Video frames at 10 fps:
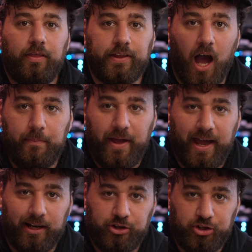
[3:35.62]
The
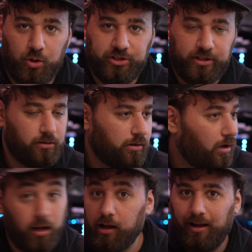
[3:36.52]
iPad has chosen
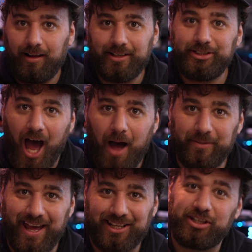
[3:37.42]
Dom
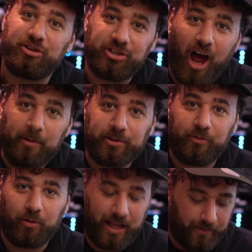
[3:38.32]
next. Here's Dom's
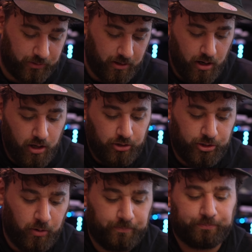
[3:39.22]
before and after.
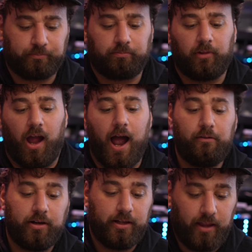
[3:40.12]
So I
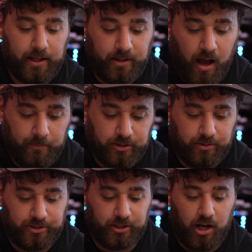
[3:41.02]
really like Dom's
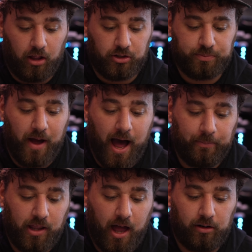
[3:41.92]
because the colors pop
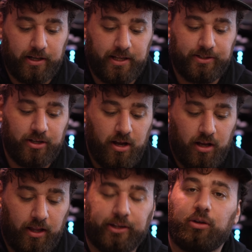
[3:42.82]
a lot on his,
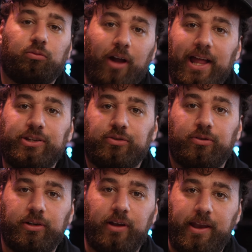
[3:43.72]
like the reds.
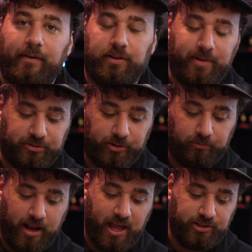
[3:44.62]
He definitely messed with the
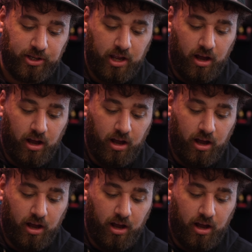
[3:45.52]
reds.